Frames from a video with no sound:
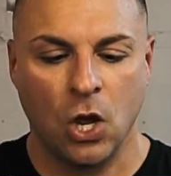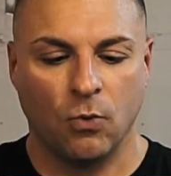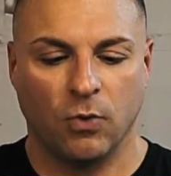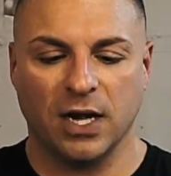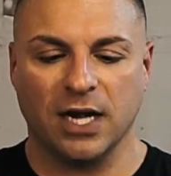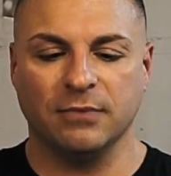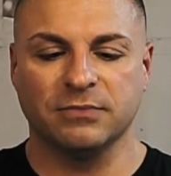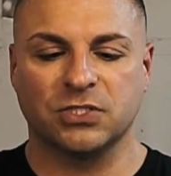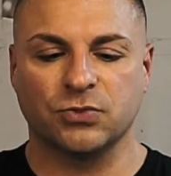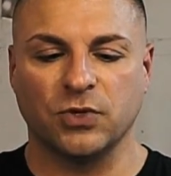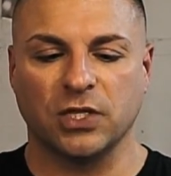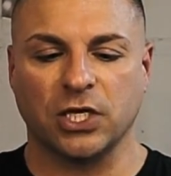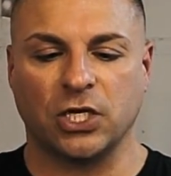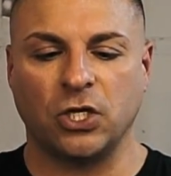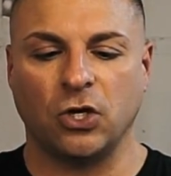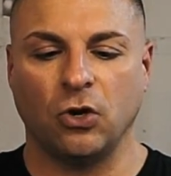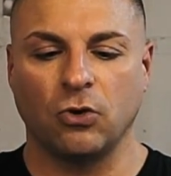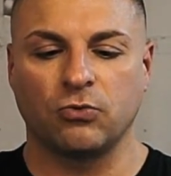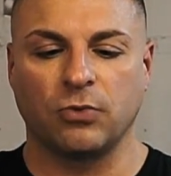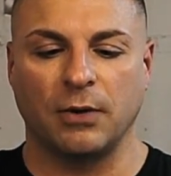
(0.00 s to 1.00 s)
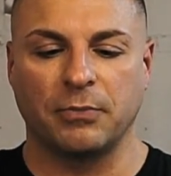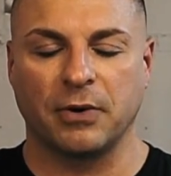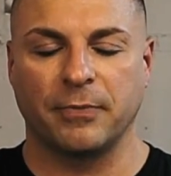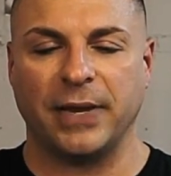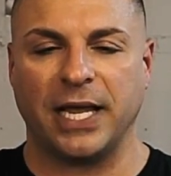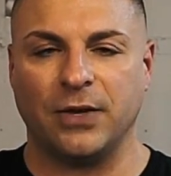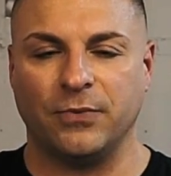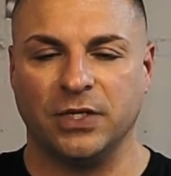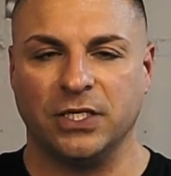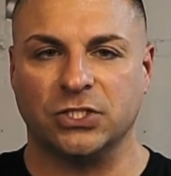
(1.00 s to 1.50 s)
What happens with a cold rubber
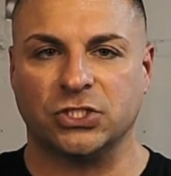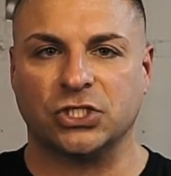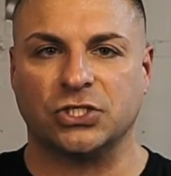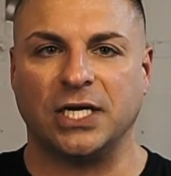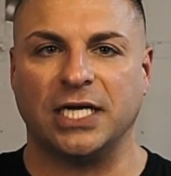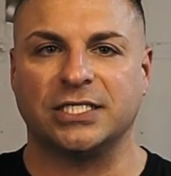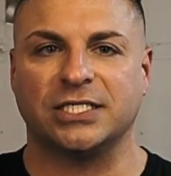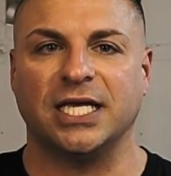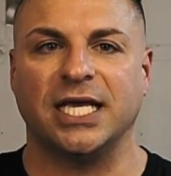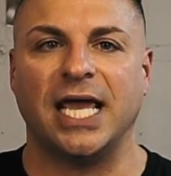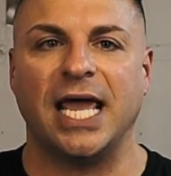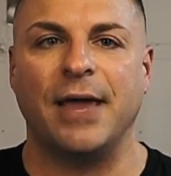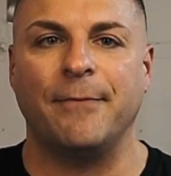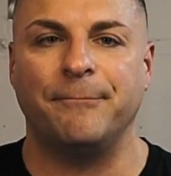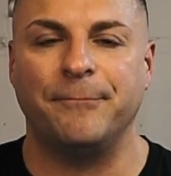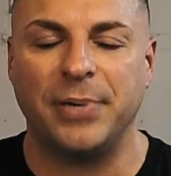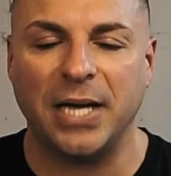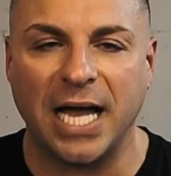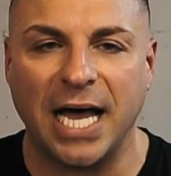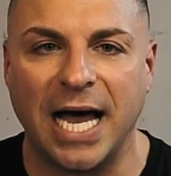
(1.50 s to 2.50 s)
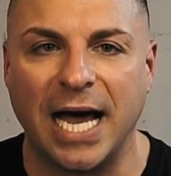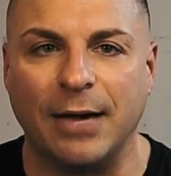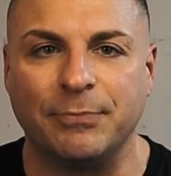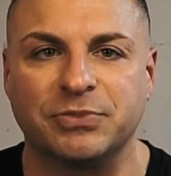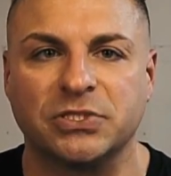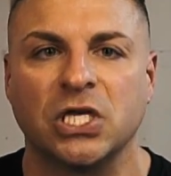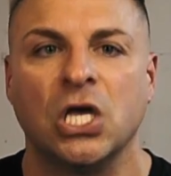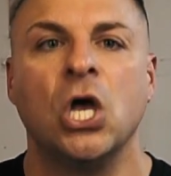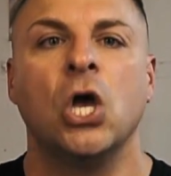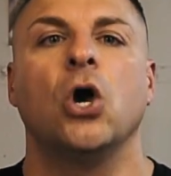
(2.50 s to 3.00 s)
band when you stretch it? It
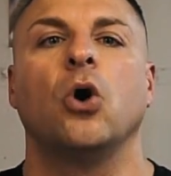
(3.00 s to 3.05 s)
pops.